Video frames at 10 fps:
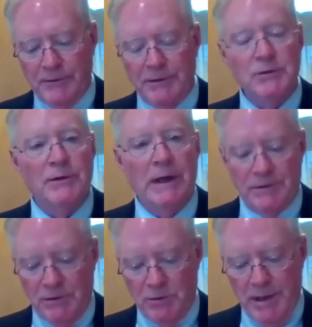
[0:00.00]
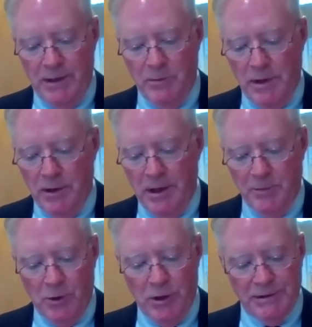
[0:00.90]
of the 2021
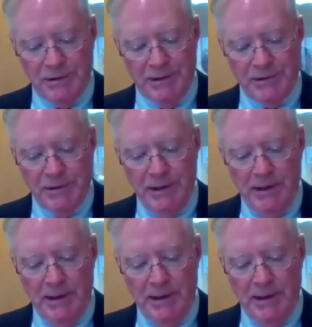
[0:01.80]
audit process,